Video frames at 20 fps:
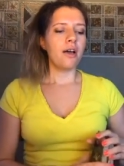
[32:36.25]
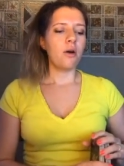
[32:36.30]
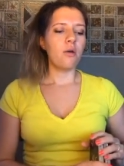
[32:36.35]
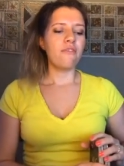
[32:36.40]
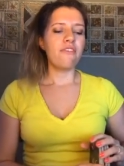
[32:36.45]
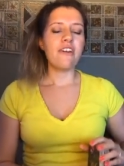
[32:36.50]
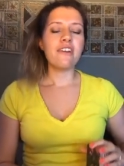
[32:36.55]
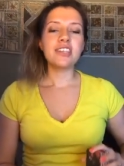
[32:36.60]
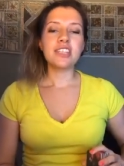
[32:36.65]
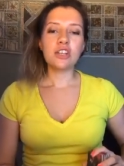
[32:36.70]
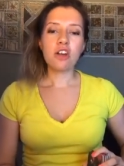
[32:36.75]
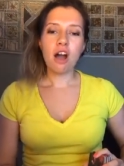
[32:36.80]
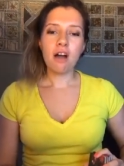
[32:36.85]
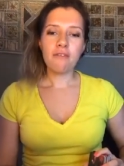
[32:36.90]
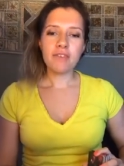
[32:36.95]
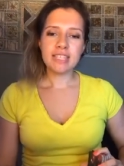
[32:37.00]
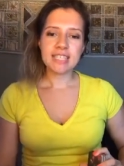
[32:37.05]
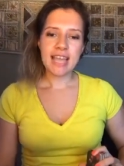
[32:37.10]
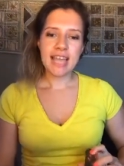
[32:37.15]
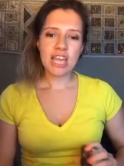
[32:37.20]
There is a
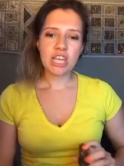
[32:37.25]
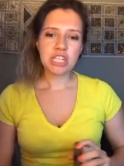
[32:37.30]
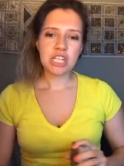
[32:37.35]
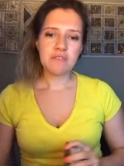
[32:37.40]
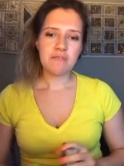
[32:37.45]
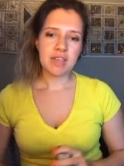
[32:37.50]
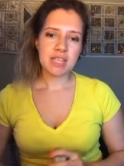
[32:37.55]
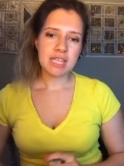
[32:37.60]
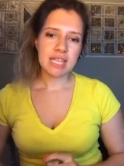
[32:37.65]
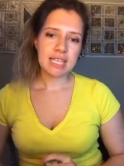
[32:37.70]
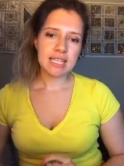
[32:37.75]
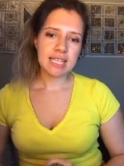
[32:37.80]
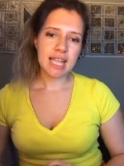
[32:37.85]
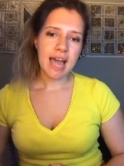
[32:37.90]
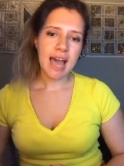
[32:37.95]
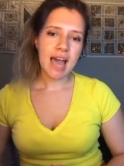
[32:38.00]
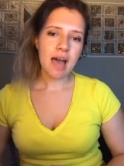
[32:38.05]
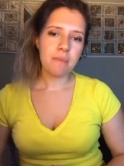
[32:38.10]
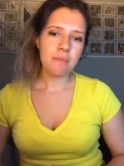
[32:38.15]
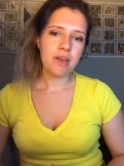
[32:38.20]
conversation that needs to
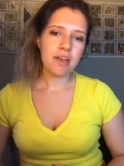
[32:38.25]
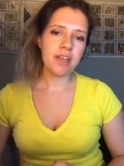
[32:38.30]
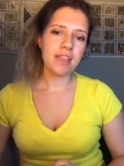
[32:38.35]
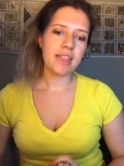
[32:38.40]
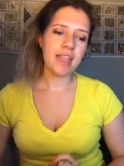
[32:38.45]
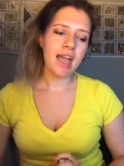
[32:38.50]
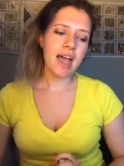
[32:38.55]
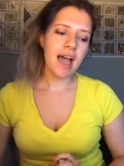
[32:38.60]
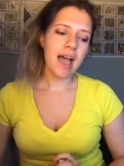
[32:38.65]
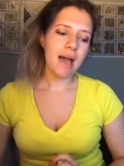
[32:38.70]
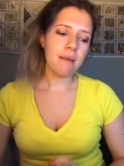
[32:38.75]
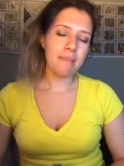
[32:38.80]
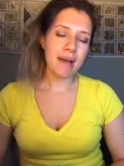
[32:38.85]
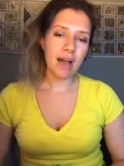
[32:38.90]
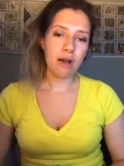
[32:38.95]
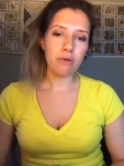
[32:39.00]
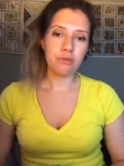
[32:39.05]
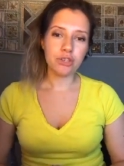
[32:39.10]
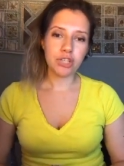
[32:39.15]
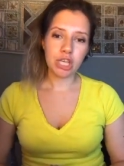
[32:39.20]
happen
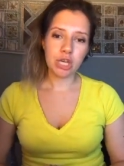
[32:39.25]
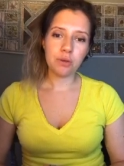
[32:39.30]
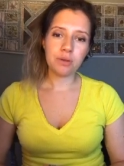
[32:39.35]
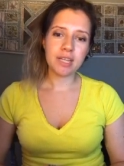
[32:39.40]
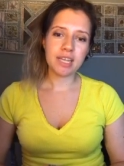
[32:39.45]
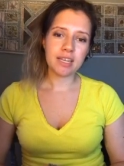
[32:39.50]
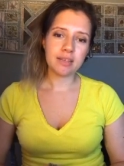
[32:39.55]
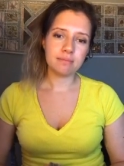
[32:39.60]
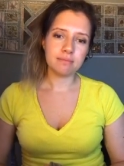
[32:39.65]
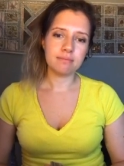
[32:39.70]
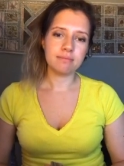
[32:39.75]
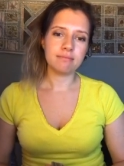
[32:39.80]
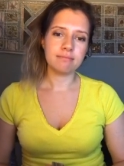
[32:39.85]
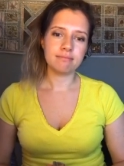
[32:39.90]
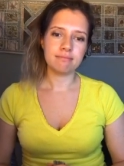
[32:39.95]
about union.